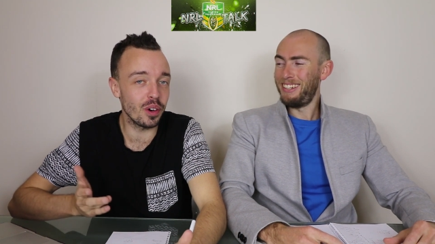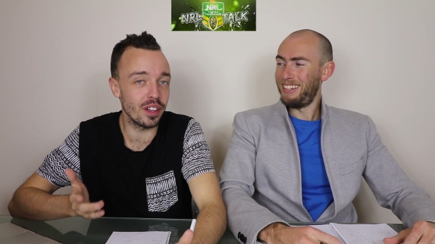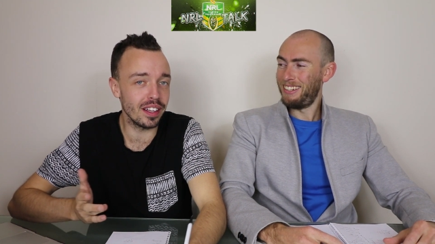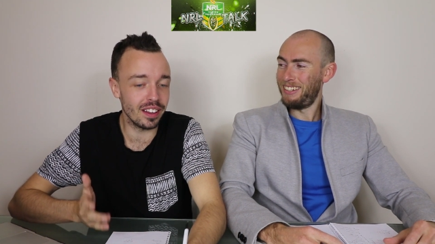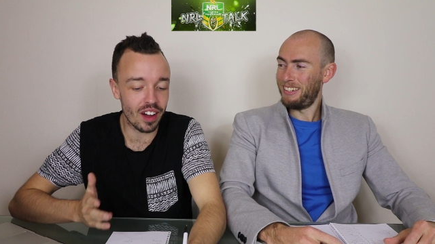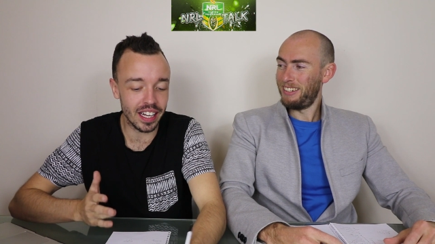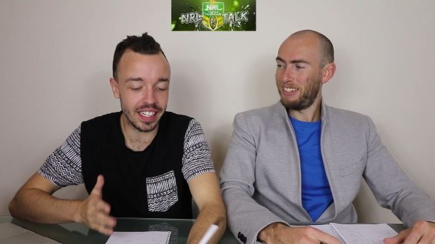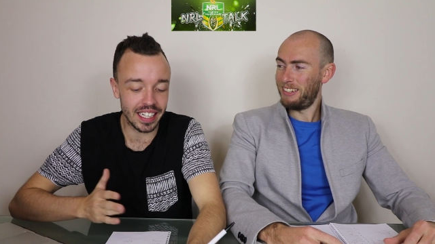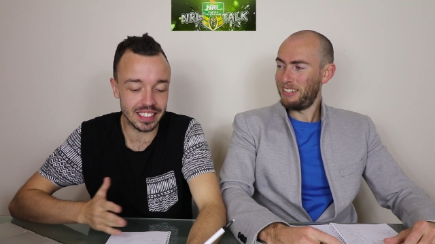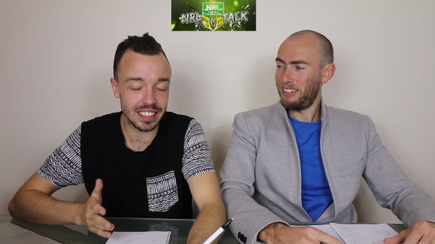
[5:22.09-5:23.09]
Speaker 1: were they like
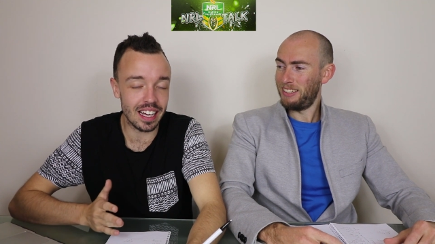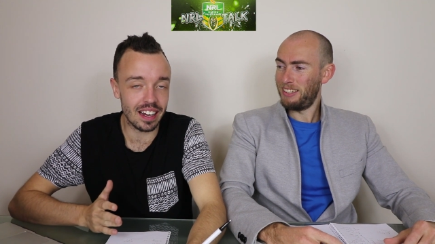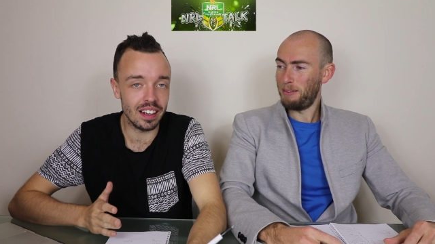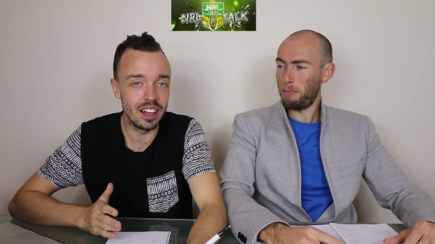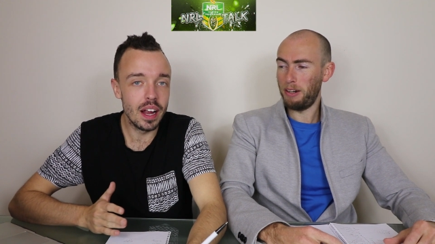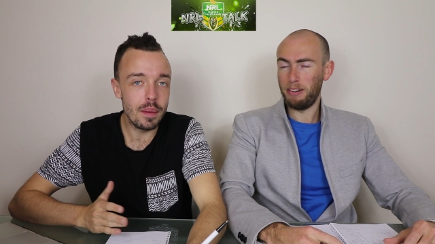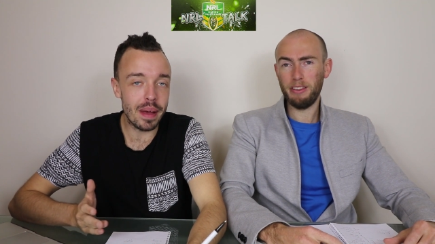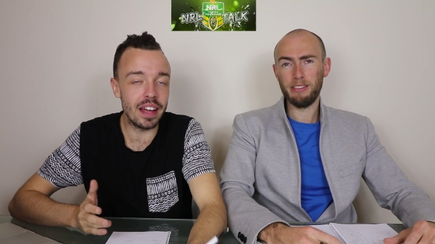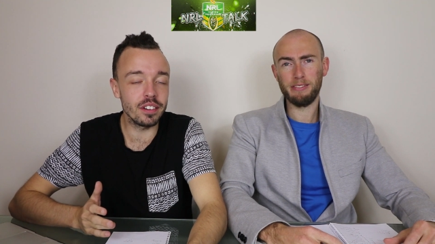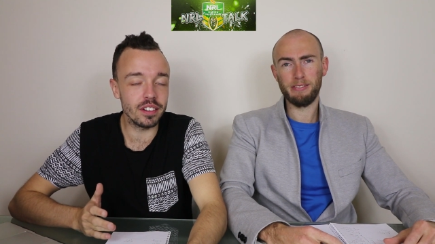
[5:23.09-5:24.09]
against uh, Penrith.
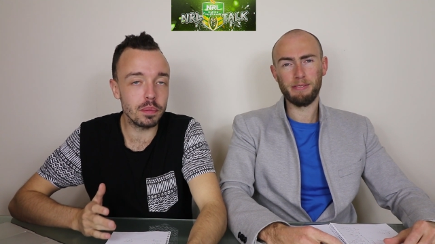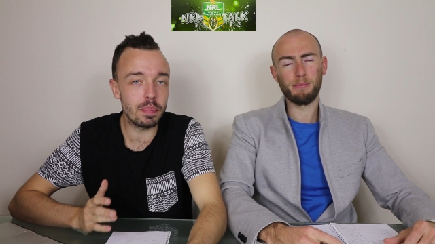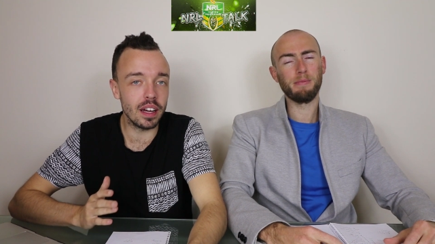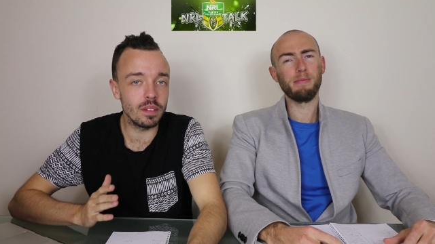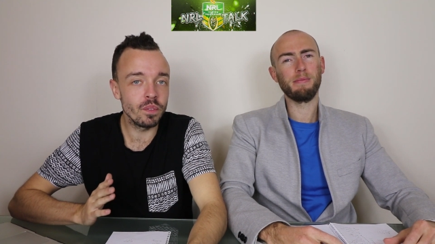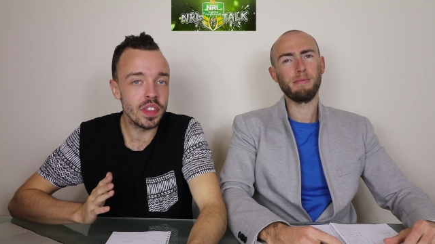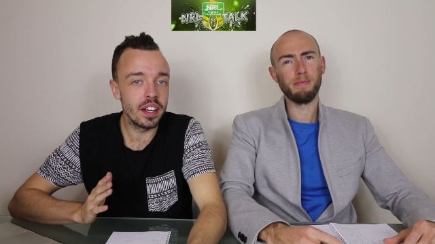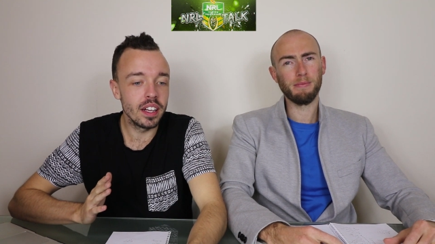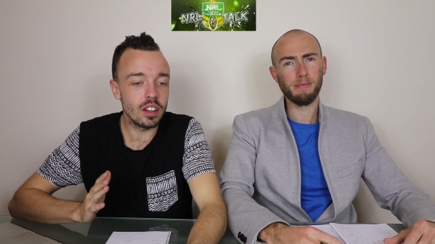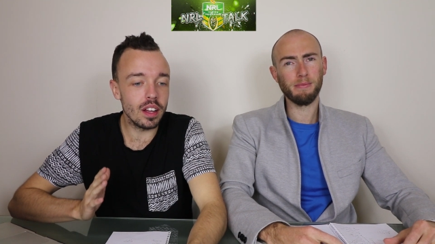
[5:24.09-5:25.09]
Penrith, but
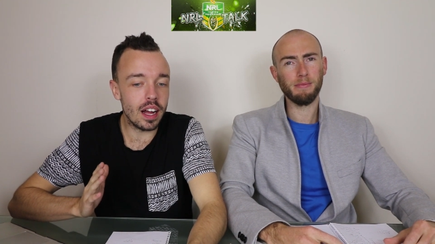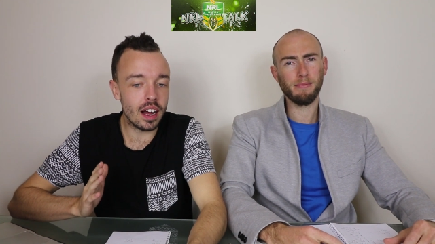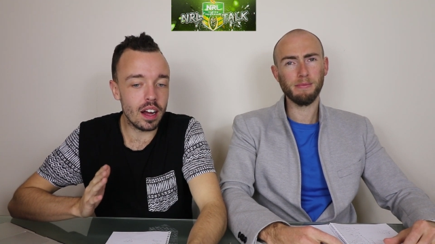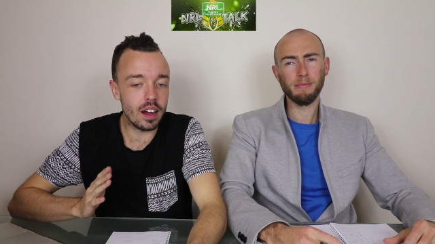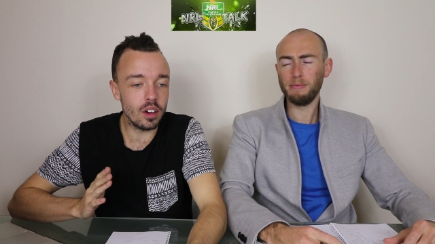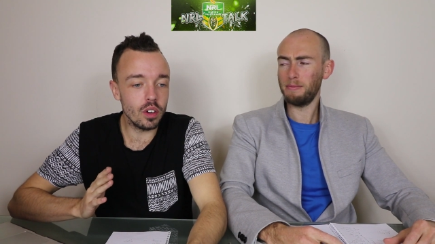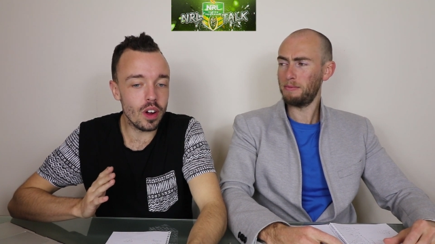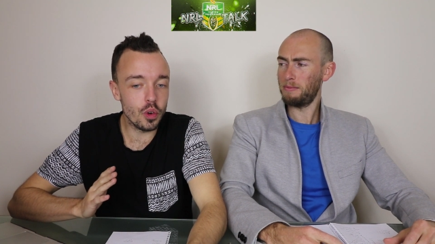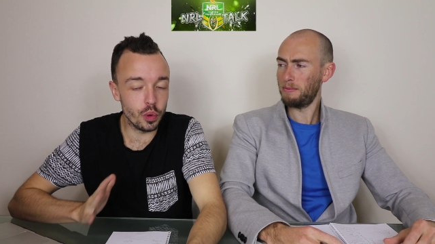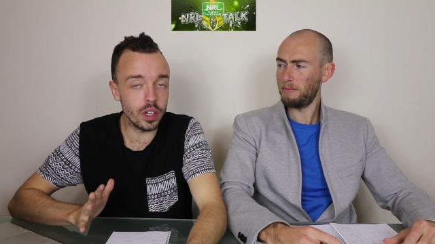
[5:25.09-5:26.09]
uh,
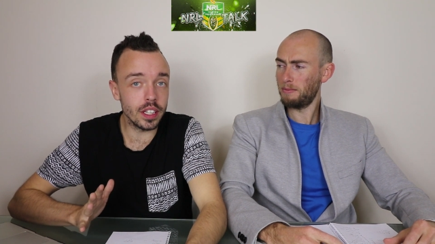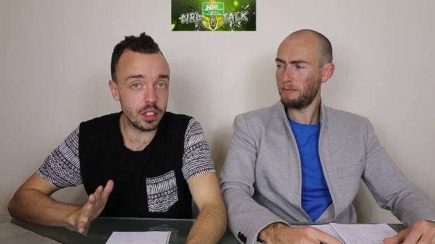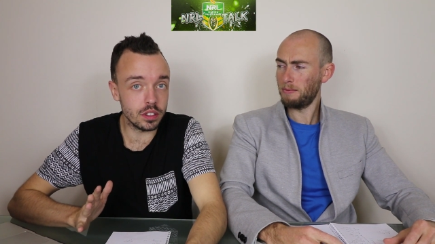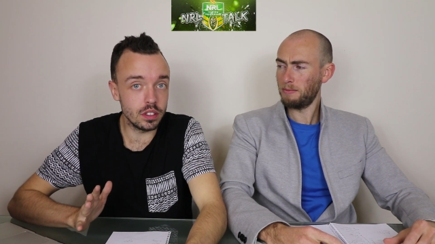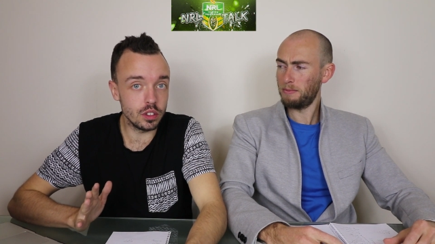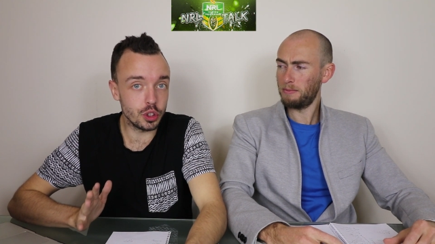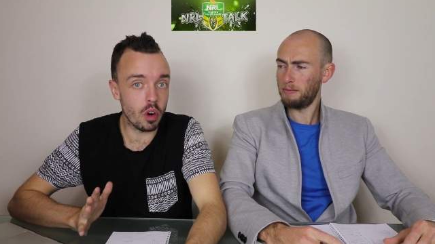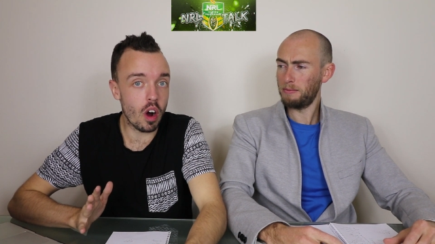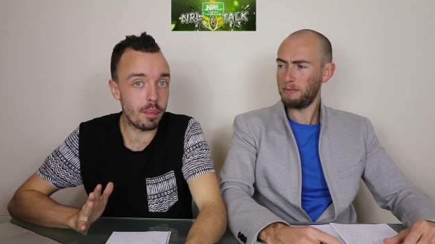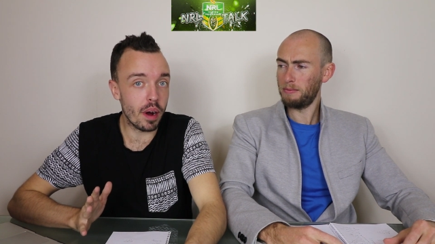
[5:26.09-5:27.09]
a really good
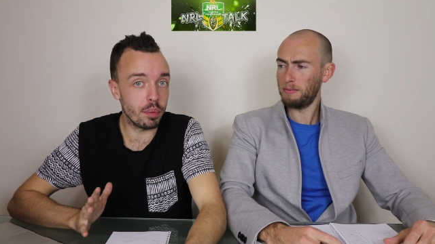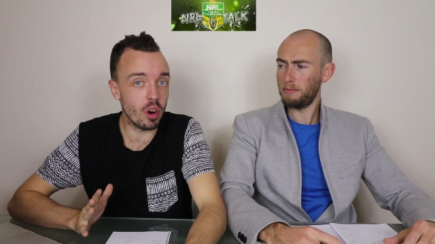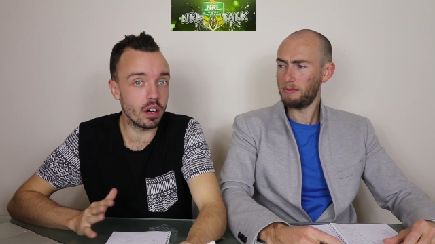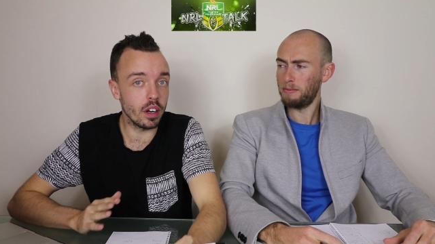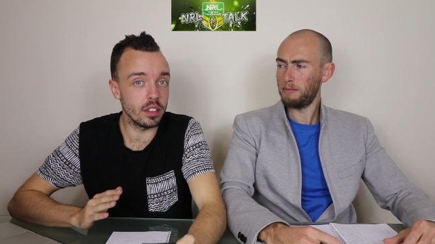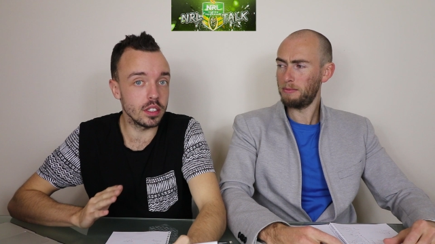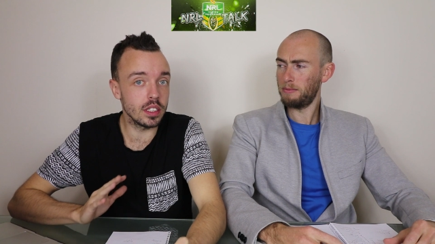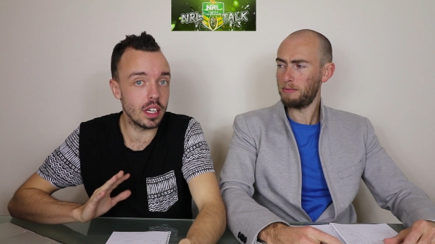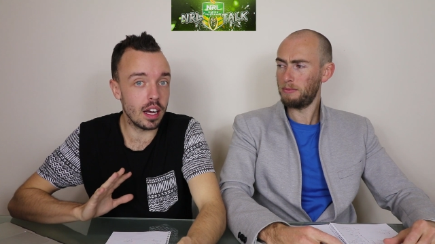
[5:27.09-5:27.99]
try by Broncos.